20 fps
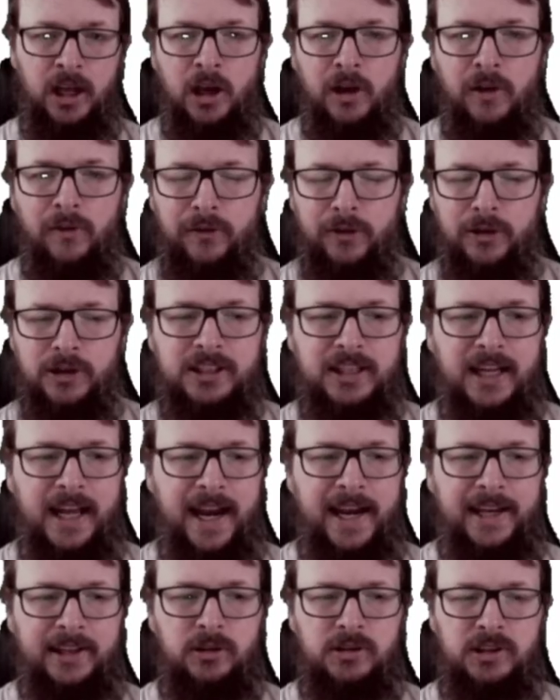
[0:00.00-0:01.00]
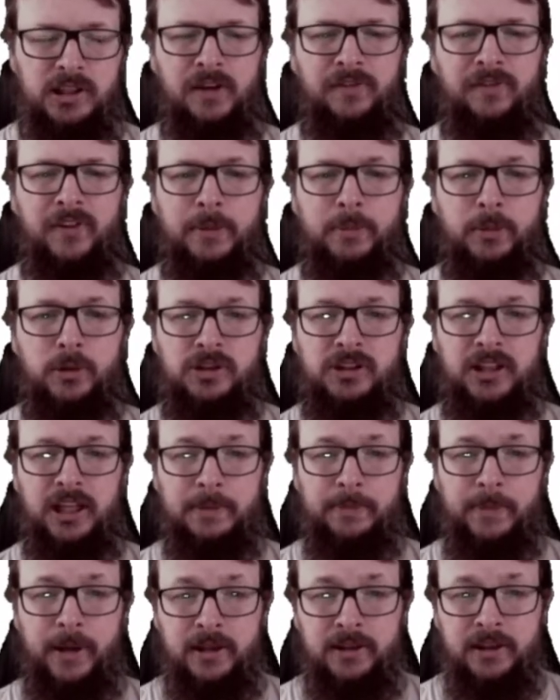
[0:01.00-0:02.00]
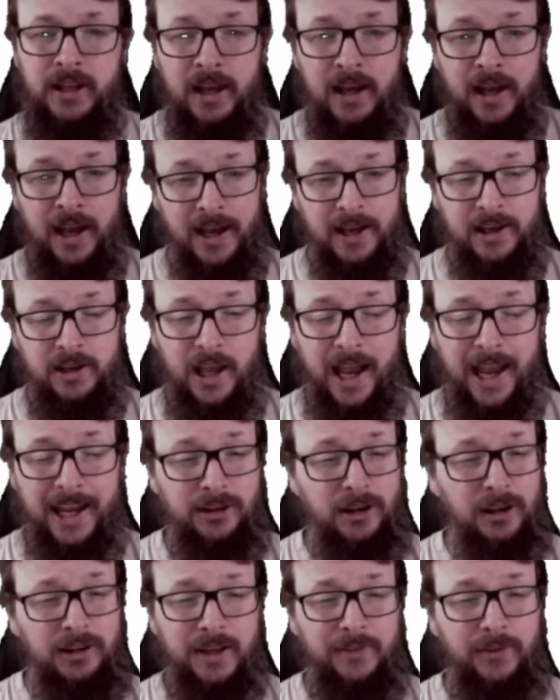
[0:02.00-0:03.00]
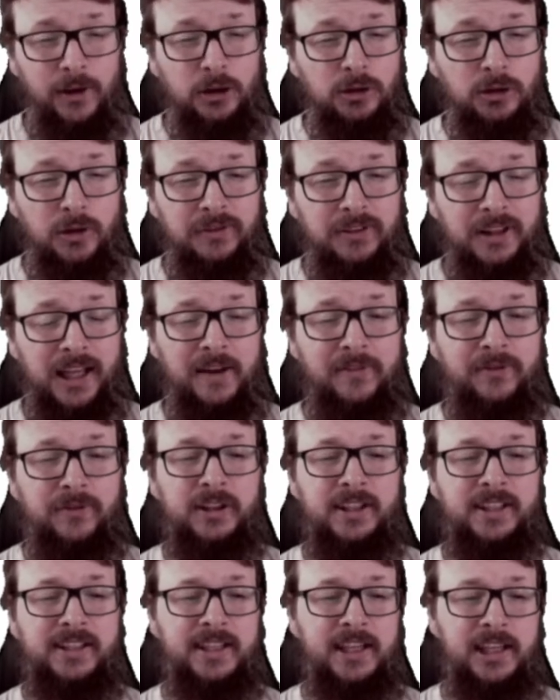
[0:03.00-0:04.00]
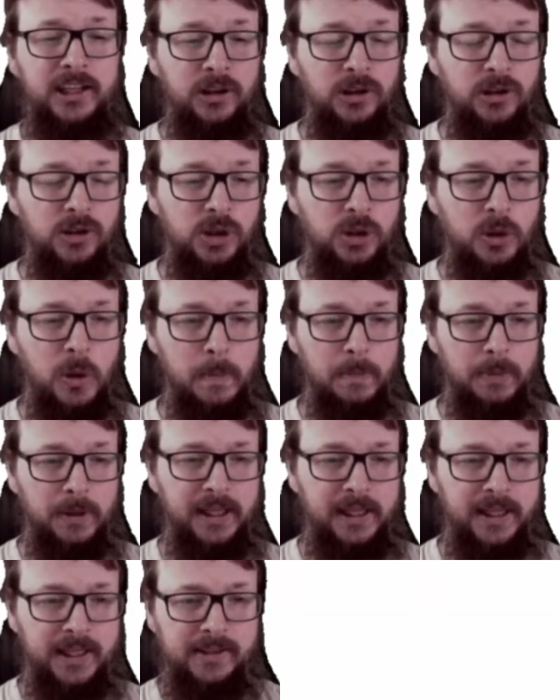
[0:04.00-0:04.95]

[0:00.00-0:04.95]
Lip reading: First slide, the safe harbor statement. I don't have a lot of time for this keynote, so please